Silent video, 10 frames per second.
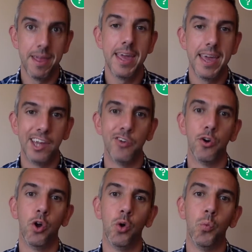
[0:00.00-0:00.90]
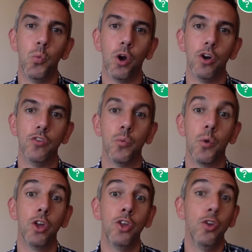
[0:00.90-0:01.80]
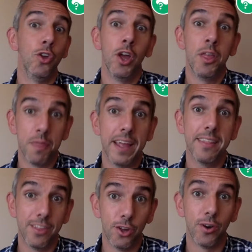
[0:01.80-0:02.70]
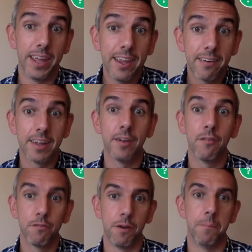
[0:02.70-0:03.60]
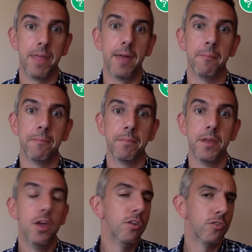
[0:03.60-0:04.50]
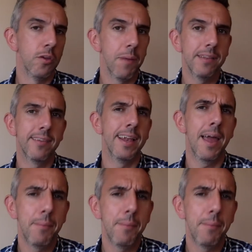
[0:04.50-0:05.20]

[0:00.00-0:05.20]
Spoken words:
in your own words what you think that you're hearing from them. So you might say, let me